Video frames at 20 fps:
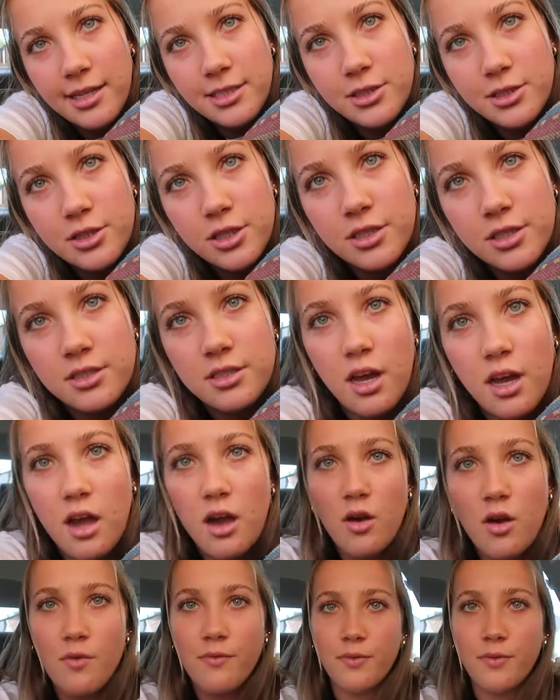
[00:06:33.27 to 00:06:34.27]
I just
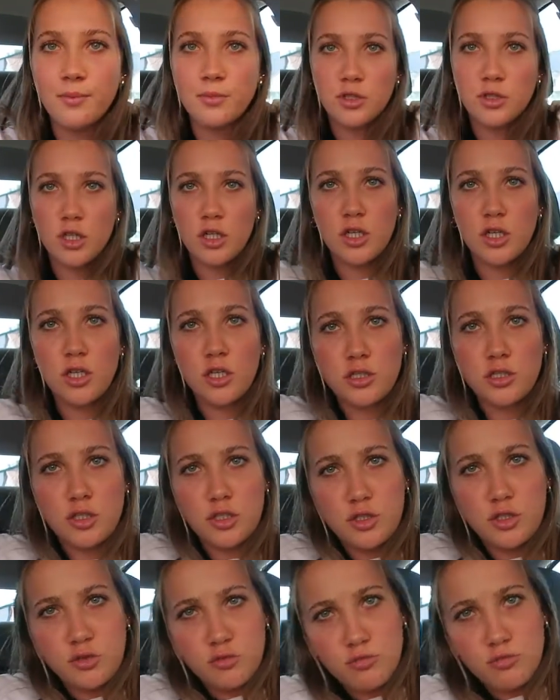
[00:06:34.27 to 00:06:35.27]
got home from
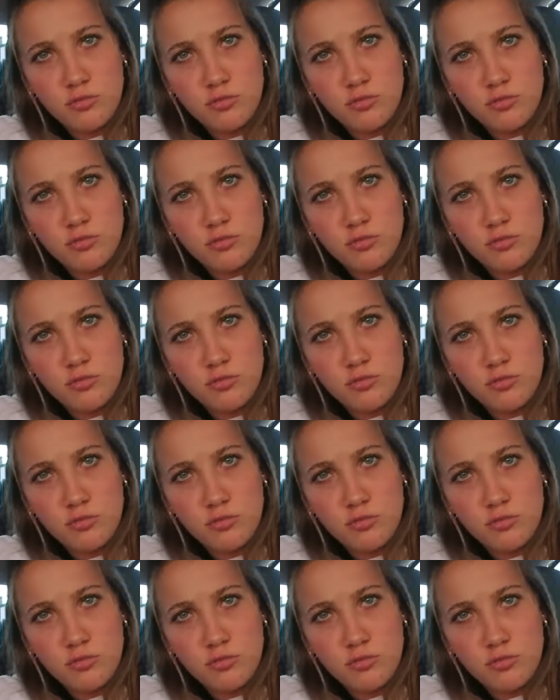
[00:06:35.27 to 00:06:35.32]
church